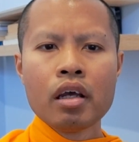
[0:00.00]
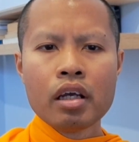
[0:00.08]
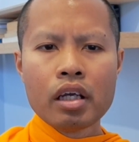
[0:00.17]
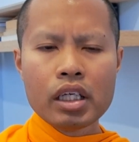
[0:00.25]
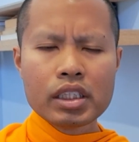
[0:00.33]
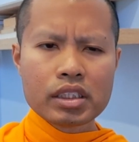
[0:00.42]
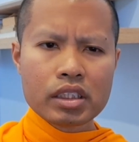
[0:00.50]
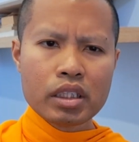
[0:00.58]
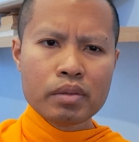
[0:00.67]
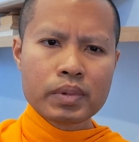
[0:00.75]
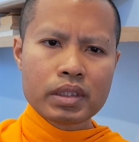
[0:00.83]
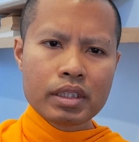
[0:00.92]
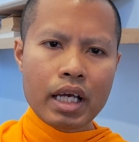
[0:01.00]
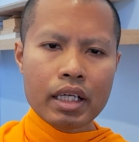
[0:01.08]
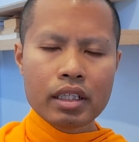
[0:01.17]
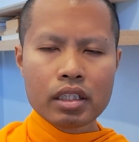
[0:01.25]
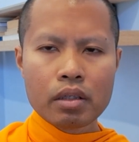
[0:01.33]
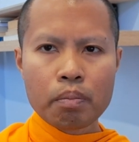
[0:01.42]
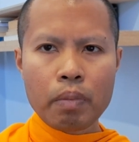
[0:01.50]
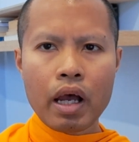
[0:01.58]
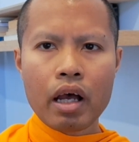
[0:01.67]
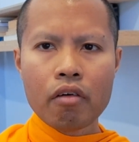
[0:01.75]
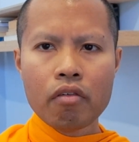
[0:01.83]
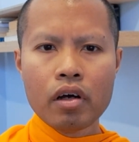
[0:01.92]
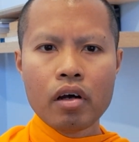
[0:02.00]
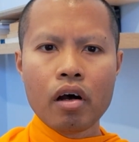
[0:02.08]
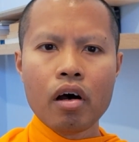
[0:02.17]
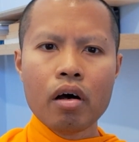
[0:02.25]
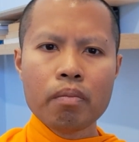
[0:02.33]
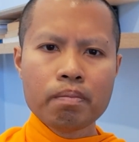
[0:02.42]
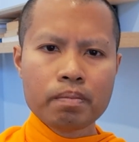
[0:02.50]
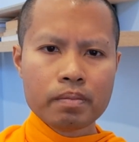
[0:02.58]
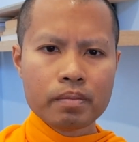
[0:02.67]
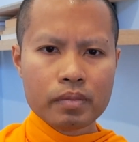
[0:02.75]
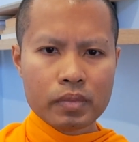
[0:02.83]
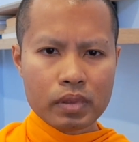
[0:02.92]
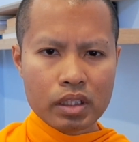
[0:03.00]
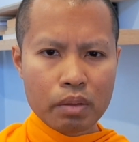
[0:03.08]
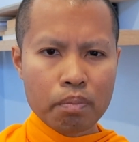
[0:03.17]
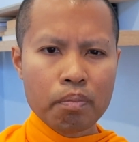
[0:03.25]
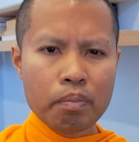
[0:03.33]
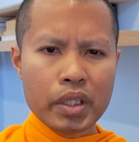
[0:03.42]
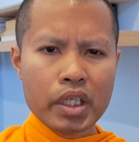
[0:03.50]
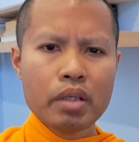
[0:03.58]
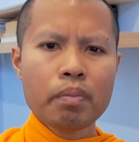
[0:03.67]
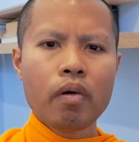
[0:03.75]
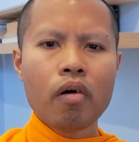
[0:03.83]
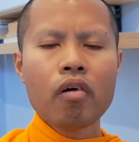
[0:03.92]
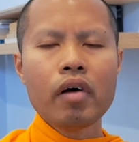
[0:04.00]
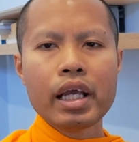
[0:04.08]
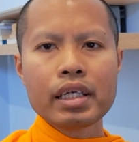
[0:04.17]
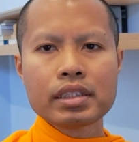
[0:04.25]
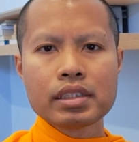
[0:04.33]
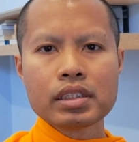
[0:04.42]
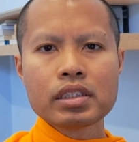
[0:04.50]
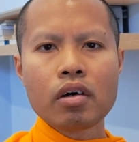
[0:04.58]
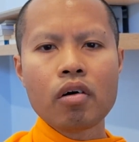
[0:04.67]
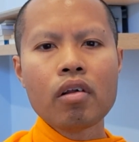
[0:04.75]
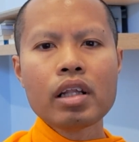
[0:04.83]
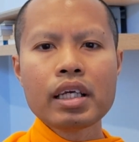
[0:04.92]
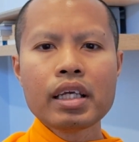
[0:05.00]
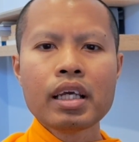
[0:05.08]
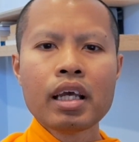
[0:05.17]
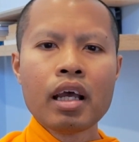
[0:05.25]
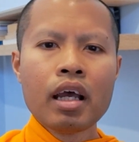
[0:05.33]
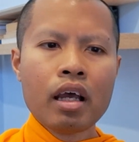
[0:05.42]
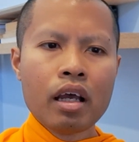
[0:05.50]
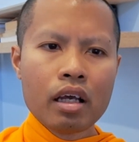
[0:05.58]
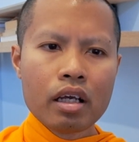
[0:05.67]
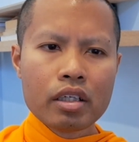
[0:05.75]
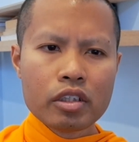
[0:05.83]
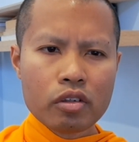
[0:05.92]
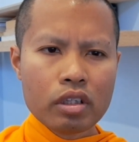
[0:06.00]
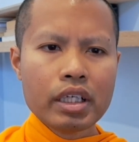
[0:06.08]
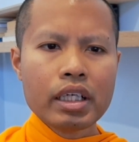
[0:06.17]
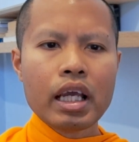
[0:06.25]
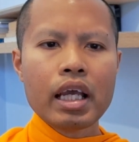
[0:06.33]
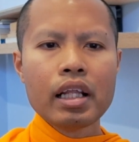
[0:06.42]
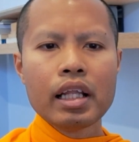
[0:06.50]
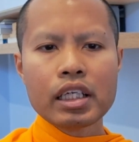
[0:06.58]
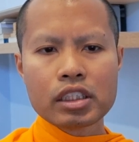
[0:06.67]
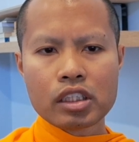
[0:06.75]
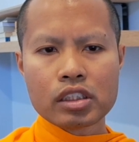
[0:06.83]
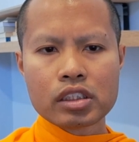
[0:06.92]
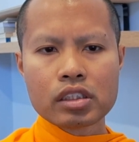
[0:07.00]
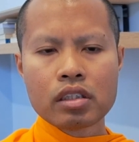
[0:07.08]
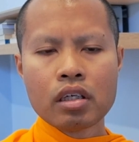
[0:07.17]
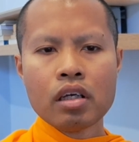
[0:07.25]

It seems that the power of the people exists only during elections.